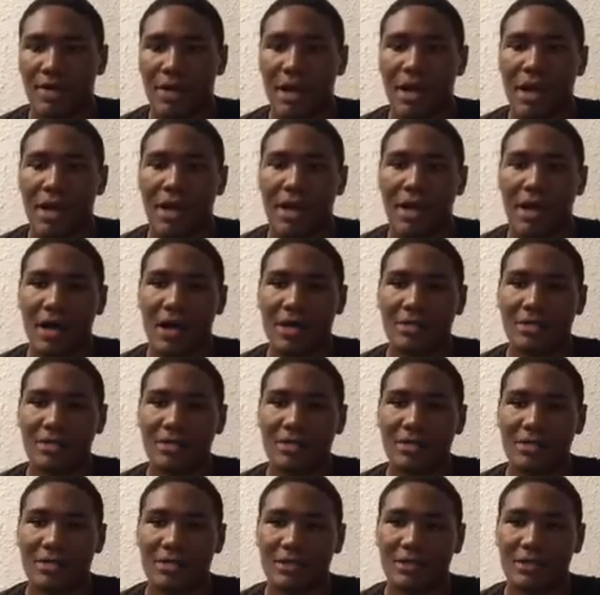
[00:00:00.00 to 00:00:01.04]
Nah, I
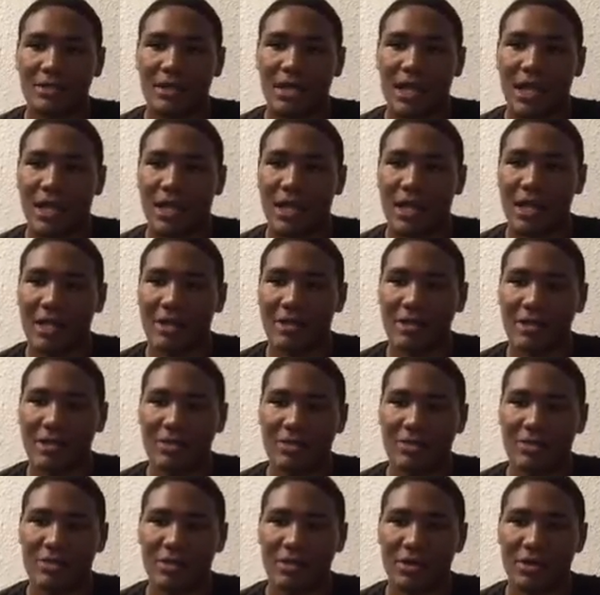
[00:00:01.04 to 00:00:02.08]
just got a lot of
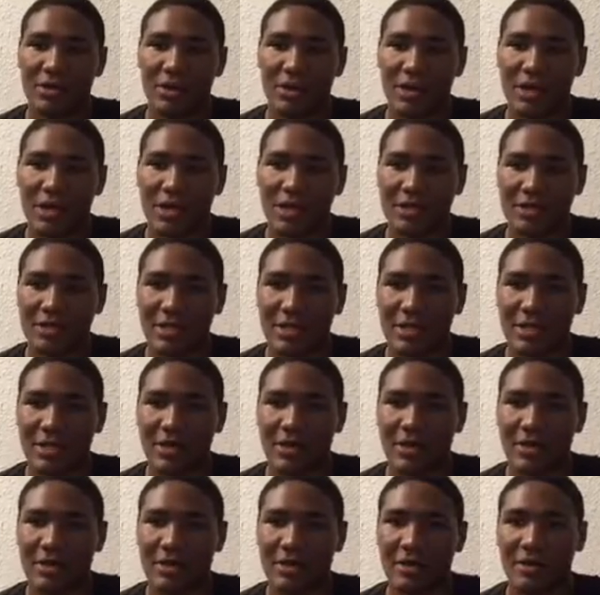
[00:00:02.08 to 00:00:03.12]
things going on I got to take
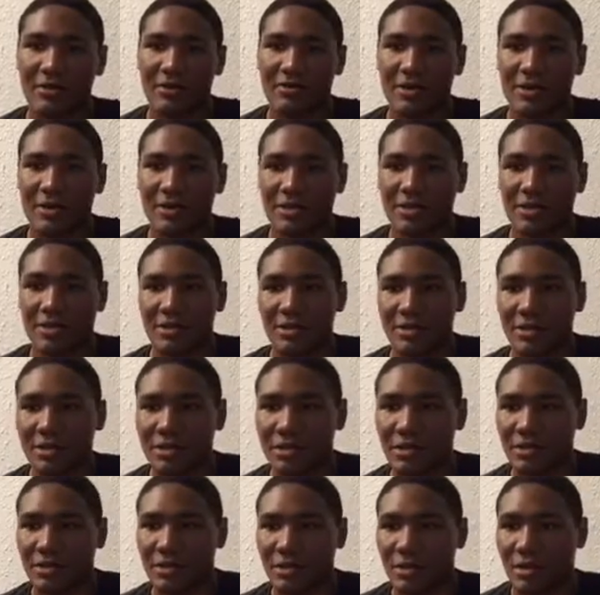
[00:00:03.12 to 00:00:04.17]
care of, and you
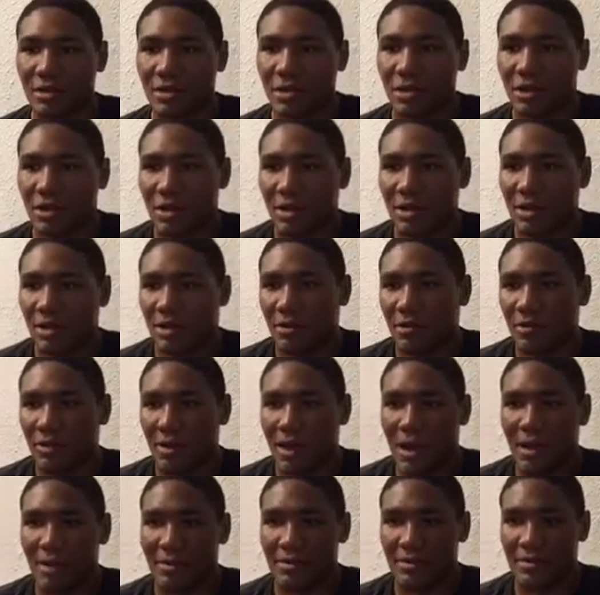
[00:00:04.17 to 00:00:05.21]
know,
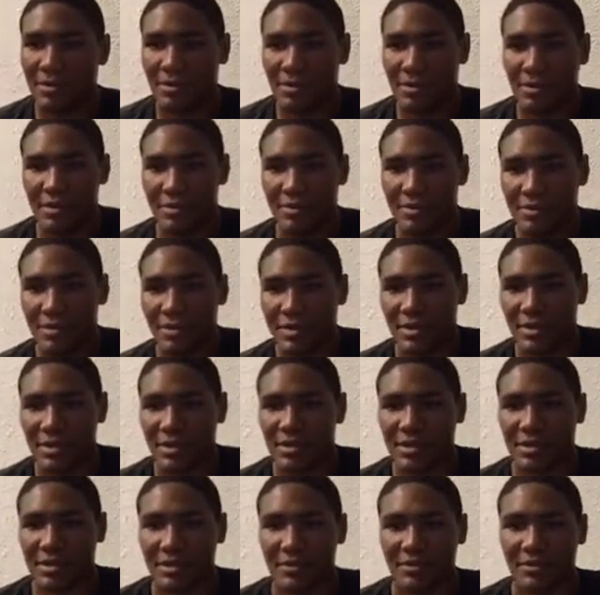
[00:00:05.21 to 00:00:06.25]
when the opportunity
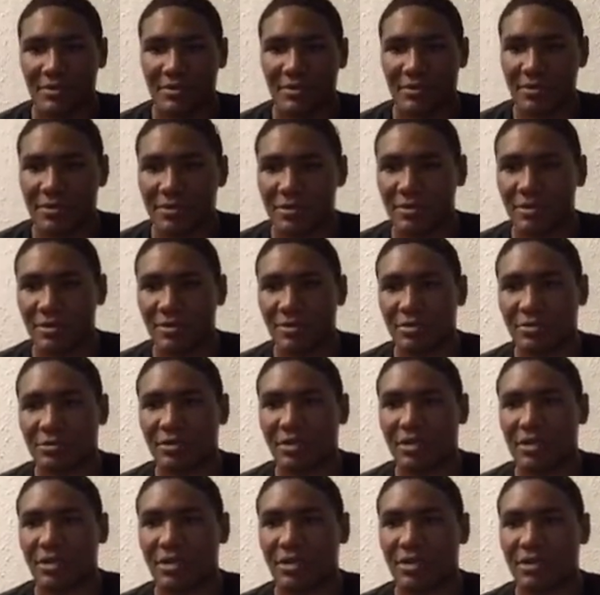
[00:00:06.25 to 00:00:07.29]
presents itself to
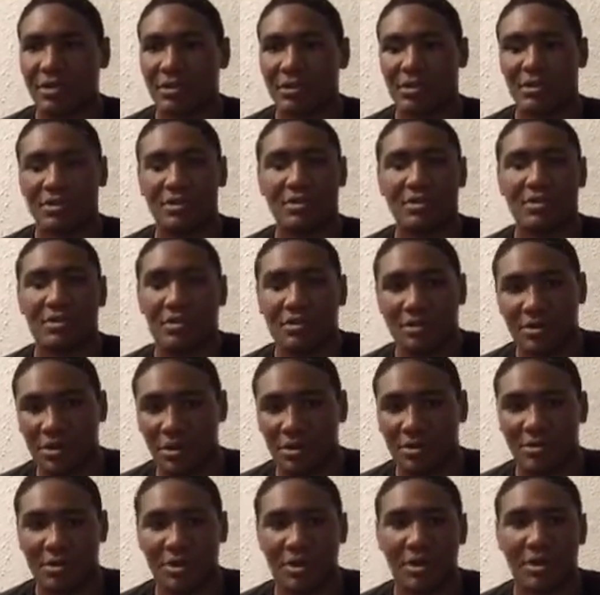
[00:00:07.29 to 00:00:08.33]
resume, then you
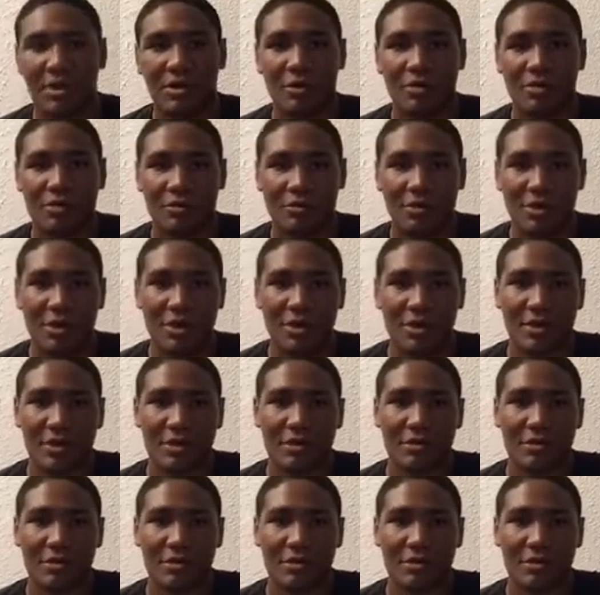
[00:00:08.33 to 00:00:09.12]
know, we'll go from there.